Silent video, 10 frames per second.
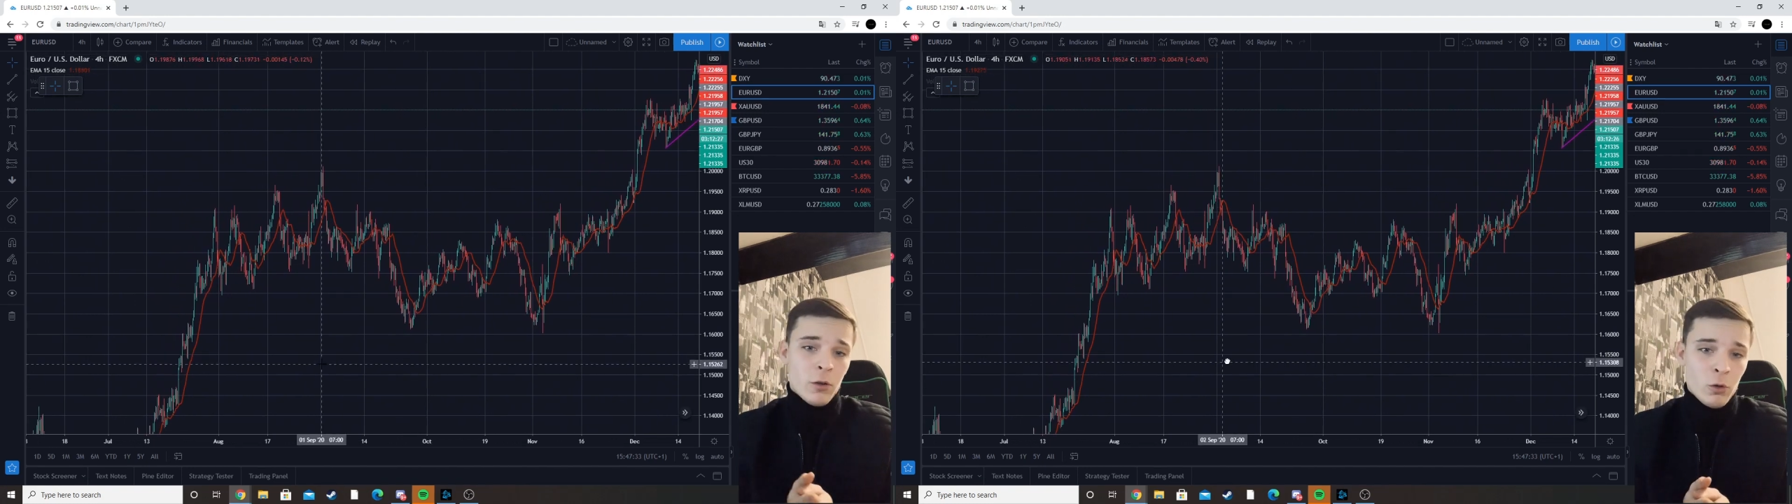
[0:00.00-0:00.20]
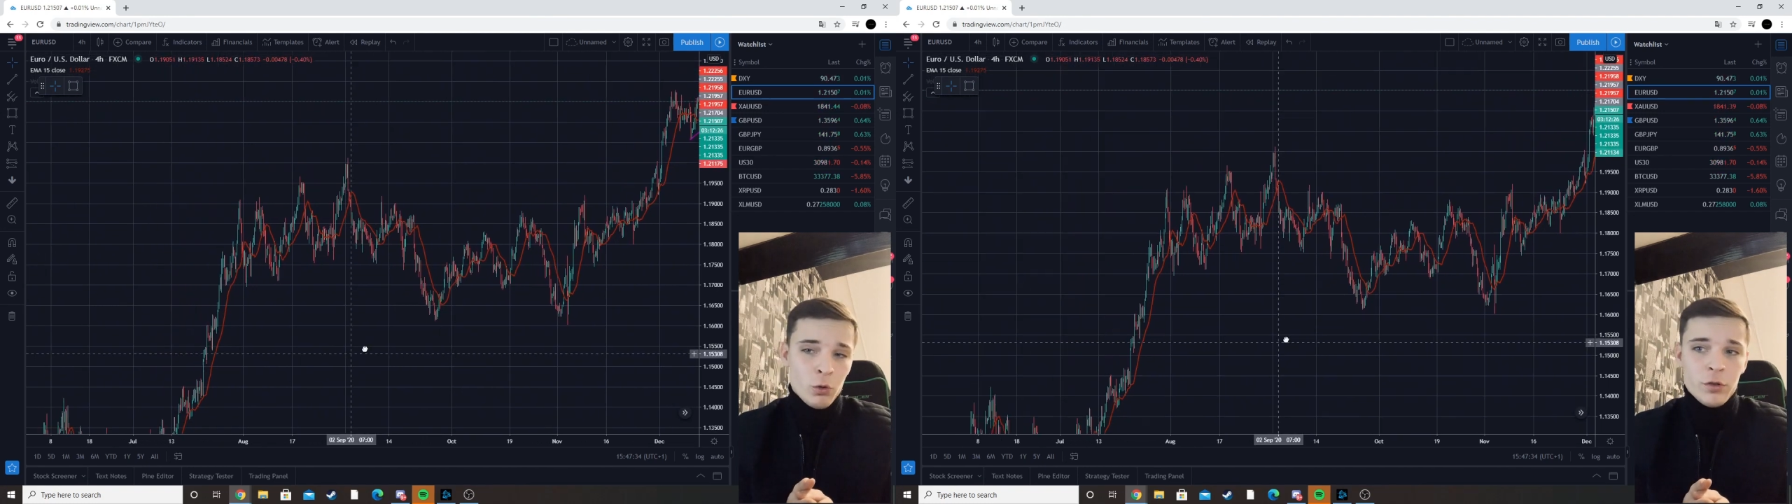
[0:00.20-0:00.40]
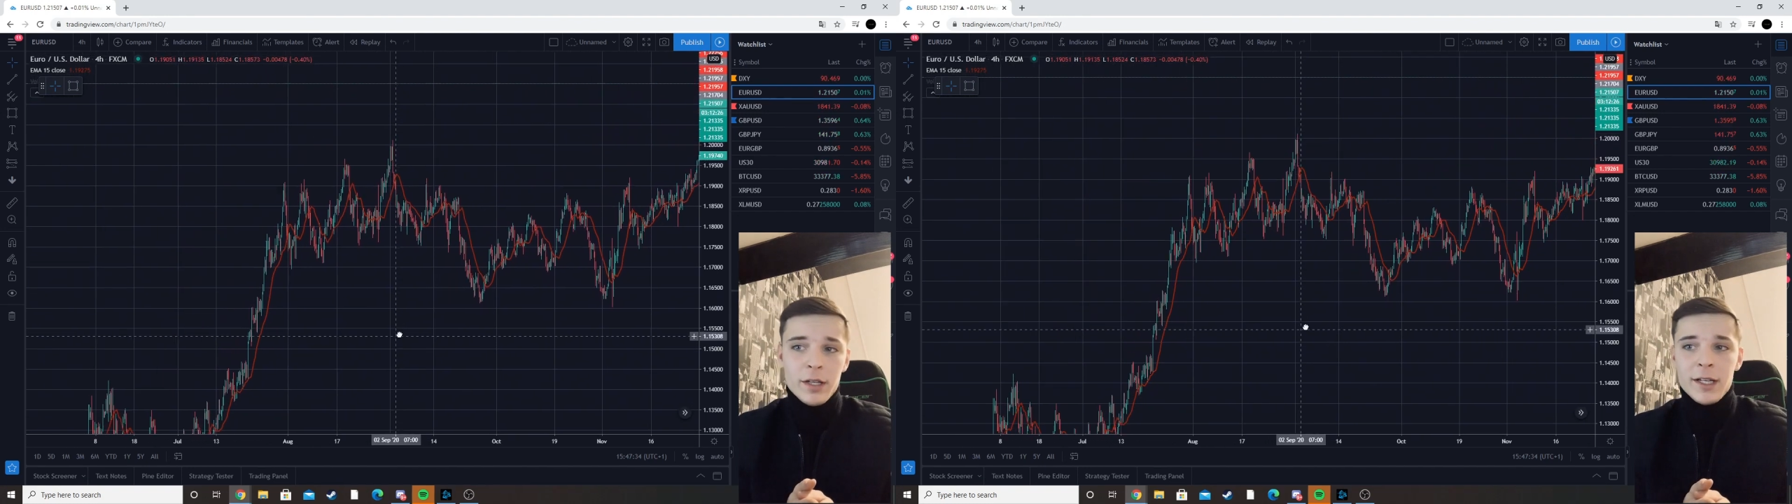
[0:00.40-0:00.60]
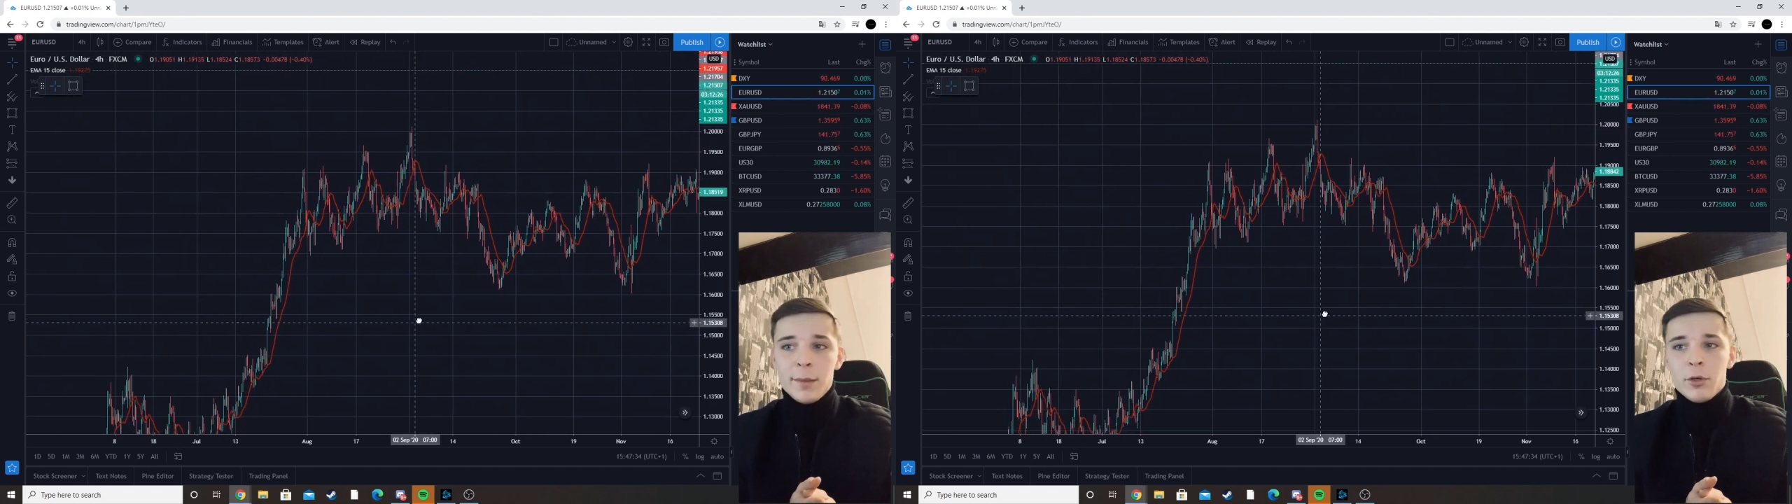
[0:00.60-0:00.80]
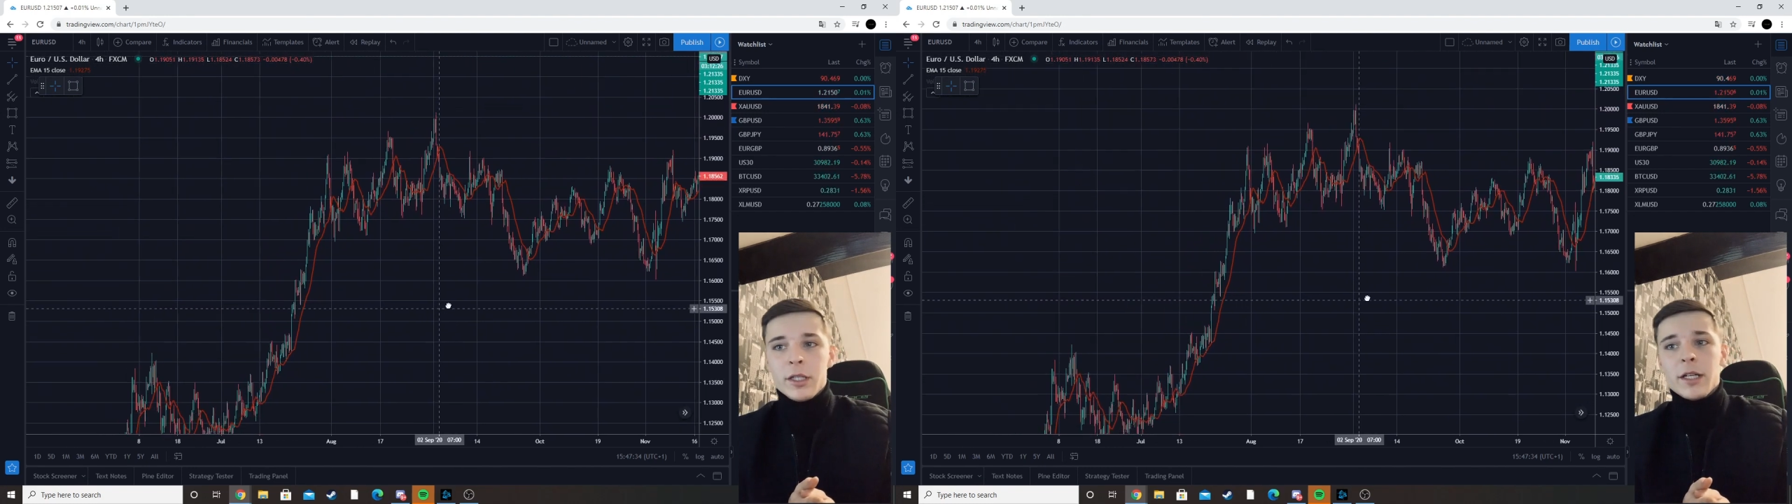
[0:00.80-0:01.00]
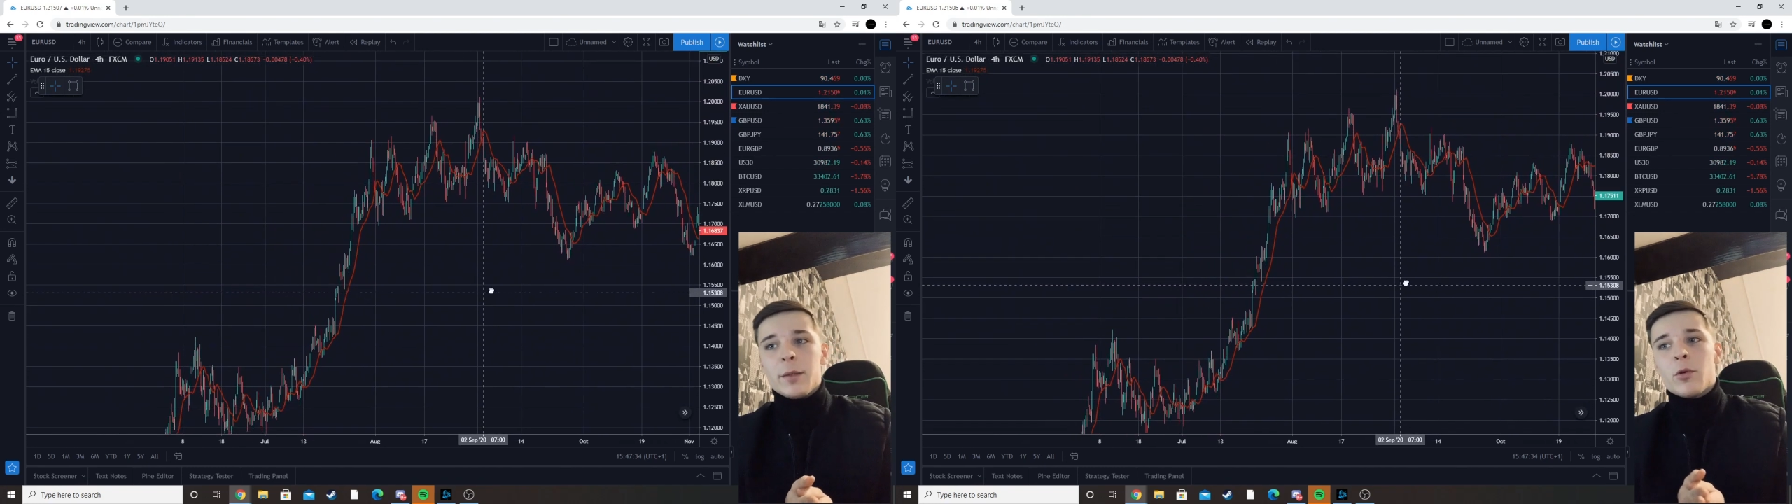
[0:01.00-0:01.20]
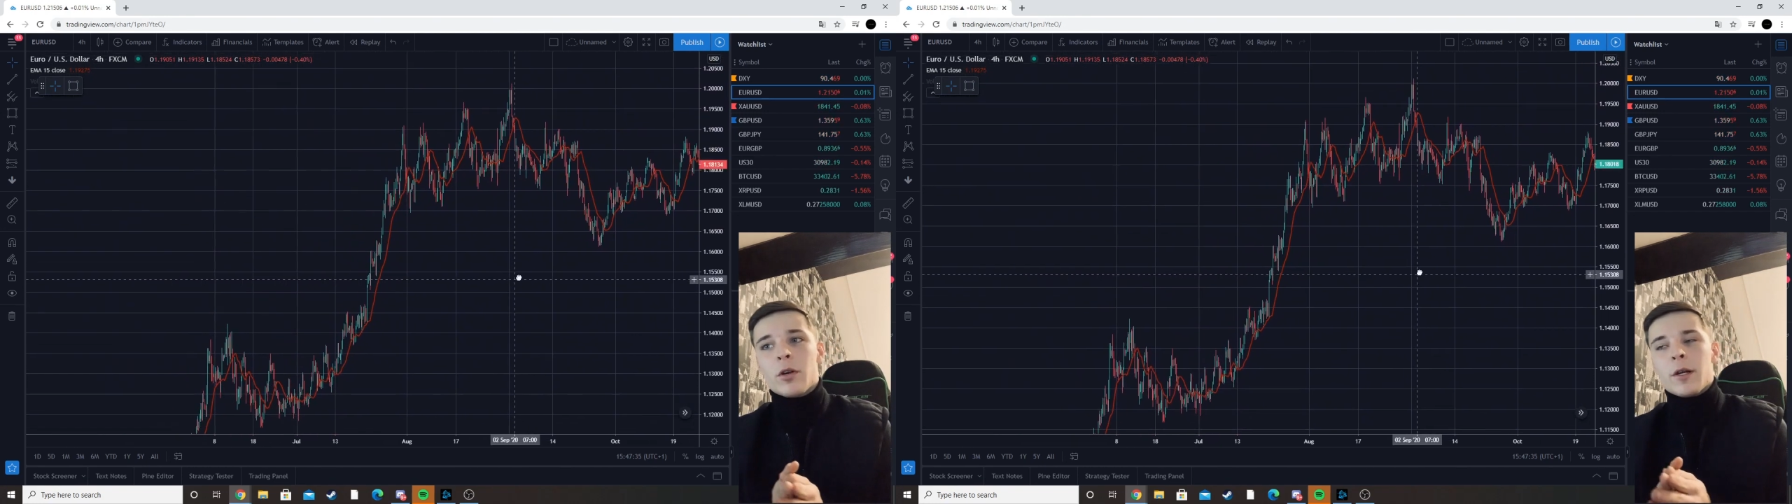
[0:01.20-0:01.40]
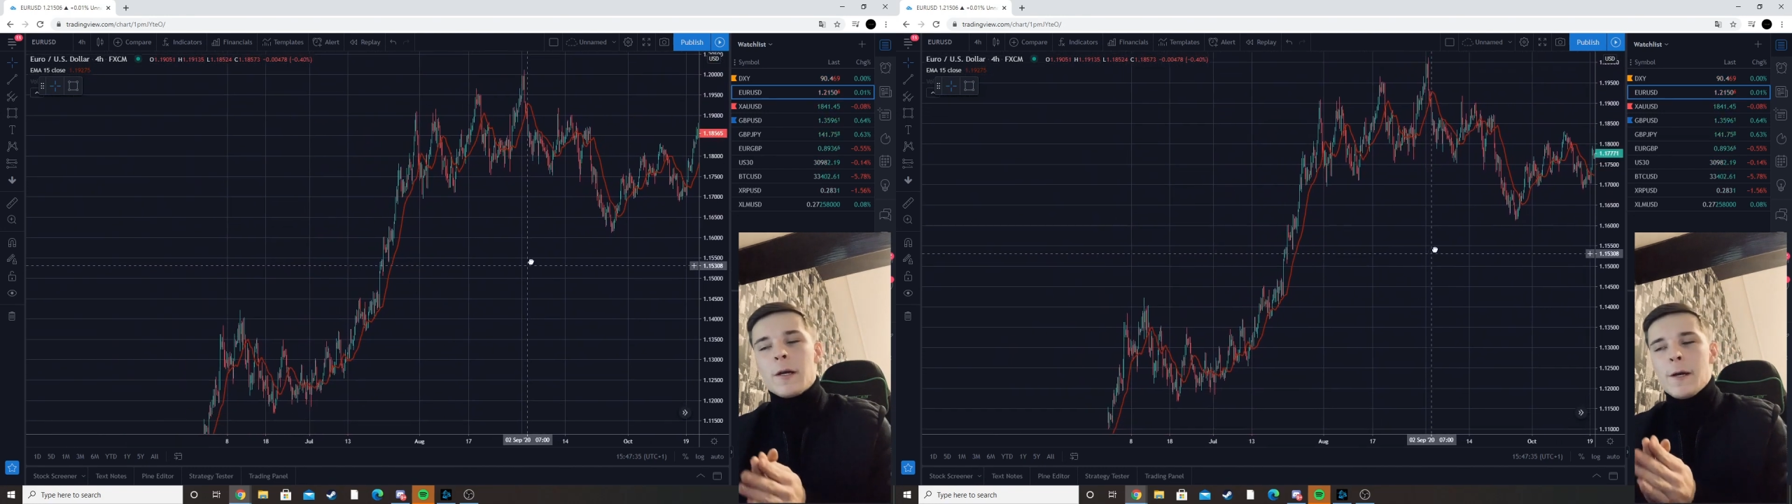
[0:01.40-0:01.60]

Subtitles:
lose any money anymore,